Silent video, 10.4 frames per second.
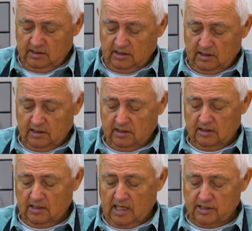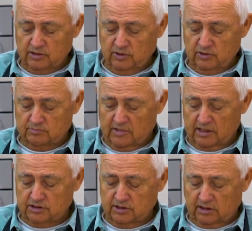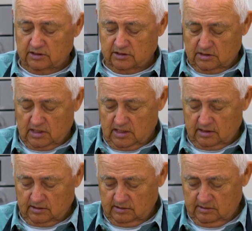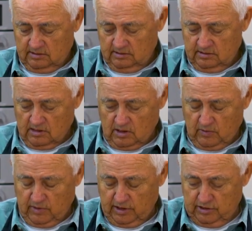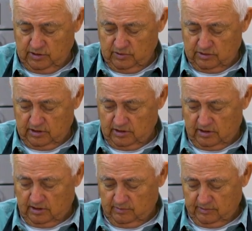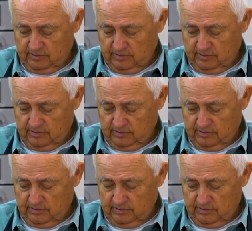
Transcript: And I used my chicken stock, already used it up.